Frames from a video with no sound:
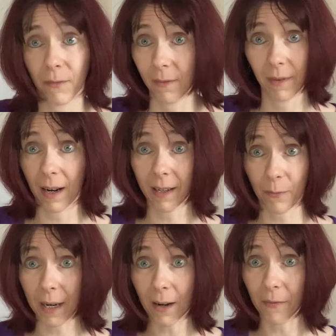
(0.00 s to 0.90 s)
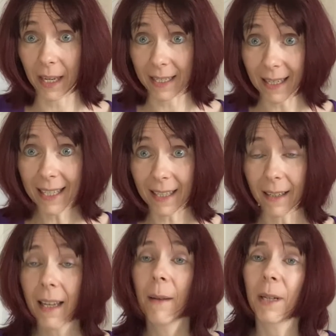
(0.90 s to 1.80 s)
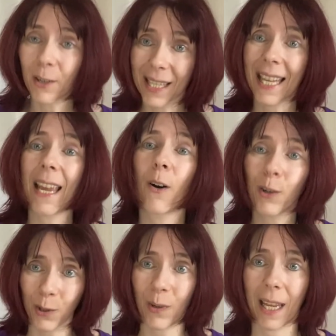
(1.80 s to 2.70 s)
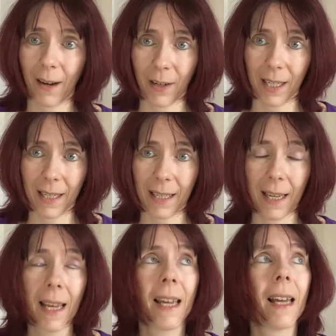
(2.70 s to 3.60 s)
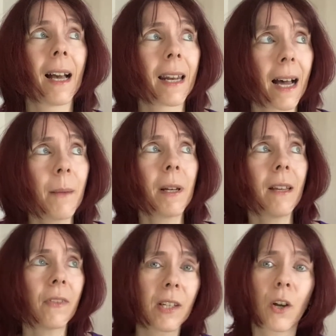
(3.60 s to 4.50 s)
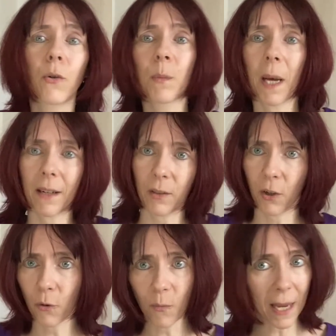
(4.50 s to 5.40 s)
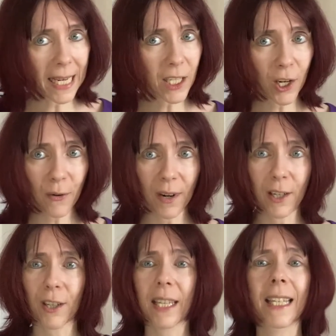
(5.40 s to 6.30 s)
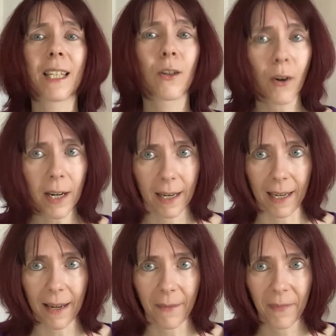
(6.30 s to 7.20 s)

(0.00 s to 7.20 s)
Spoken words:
aren't aware of that either, because they also inherited it. And I believe this goes back through many generations historically.